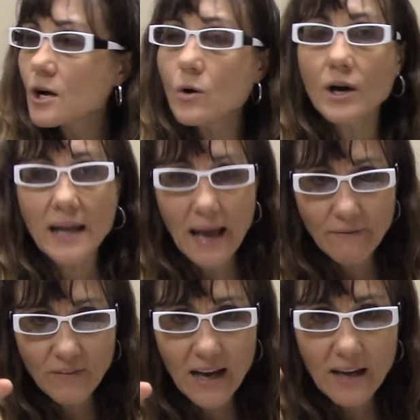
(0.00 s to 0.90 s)
on
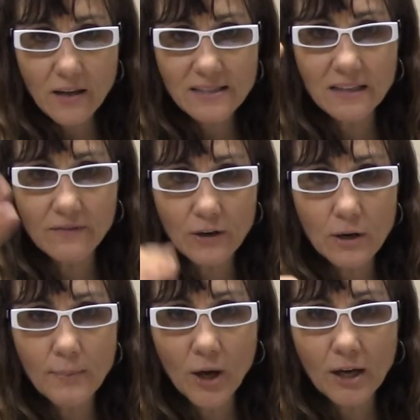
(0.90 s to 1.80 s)
app files at the
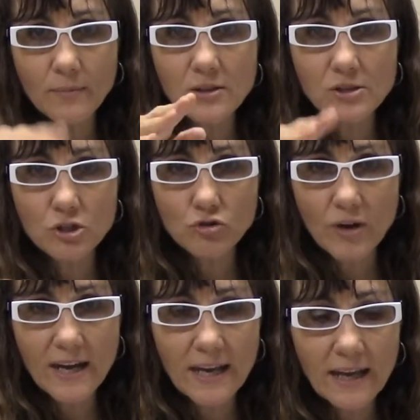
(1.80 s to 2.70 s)
very bottom, there's a
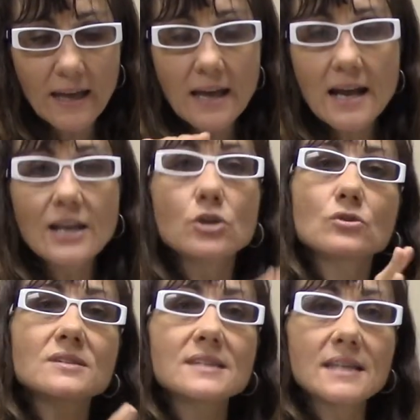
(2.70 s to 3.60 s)
training, and
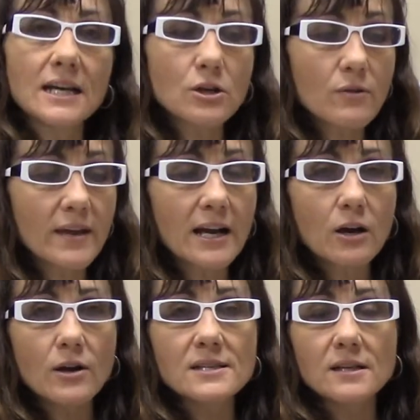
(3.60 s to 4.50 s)
you'll see under
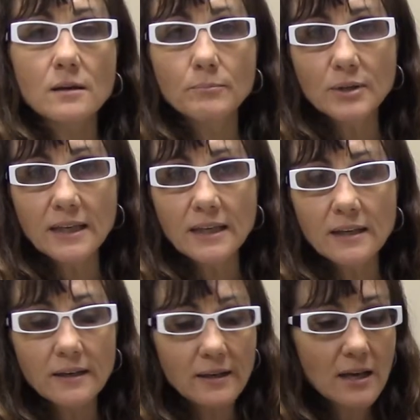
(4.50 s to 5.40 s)
there is a
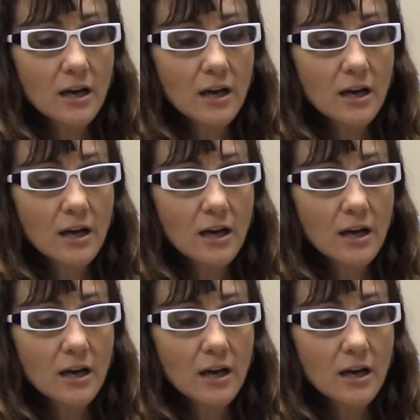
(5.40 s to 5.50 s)
completed